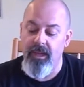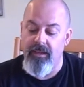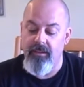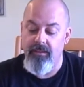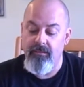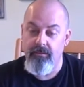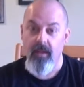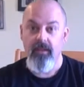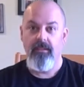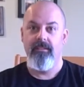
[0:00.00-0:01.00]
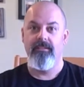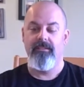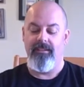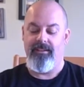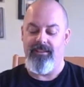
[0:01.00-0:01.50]

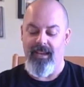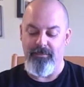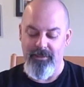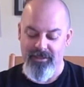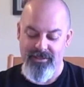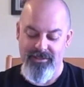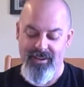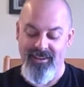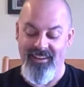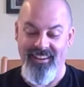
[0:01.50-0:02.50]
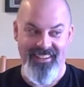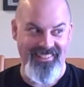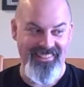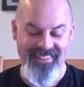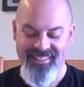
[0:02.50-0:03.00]
I sat up a little straighter.
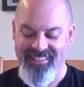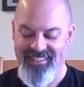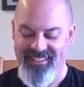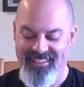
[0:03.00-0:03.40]
Hundreds?